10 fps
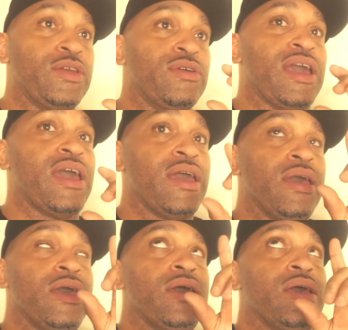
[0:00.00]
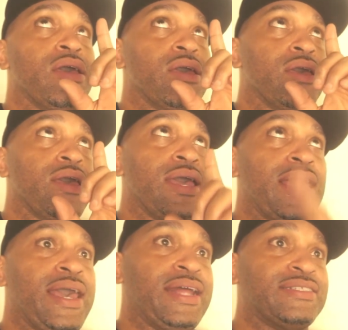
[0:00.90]
get
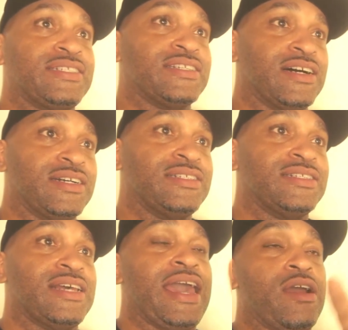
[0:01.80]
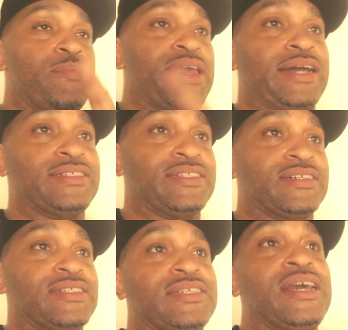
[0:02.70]
head studs, ARP head
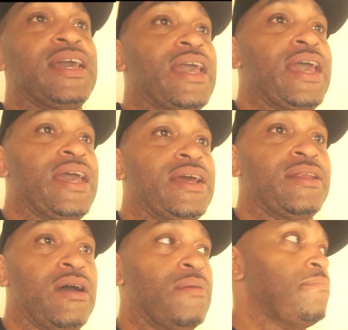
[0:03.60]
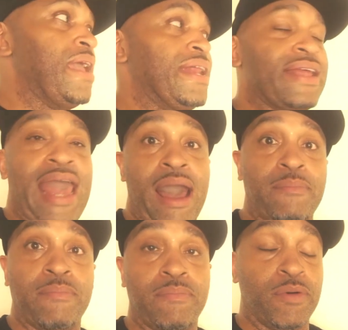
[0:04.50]
studs, and main
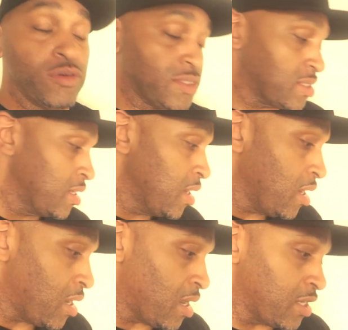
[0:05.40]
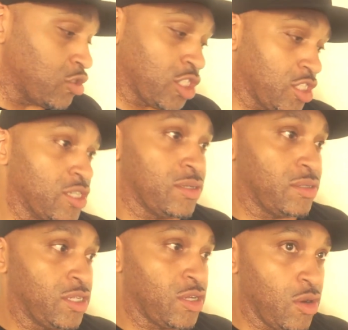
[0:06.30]
cap bolts, you should
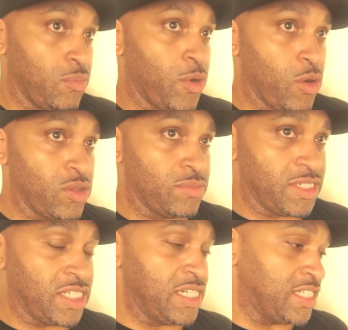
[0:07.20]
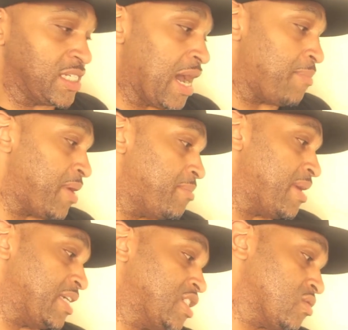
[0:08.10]
go to the machine shop and
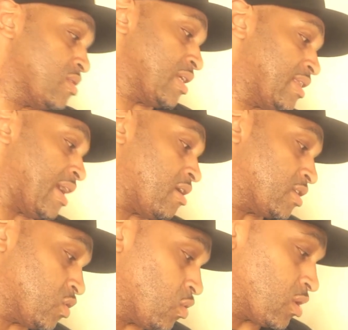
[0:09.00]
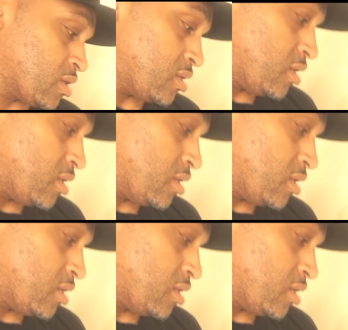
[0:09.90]
make sure that they are torqued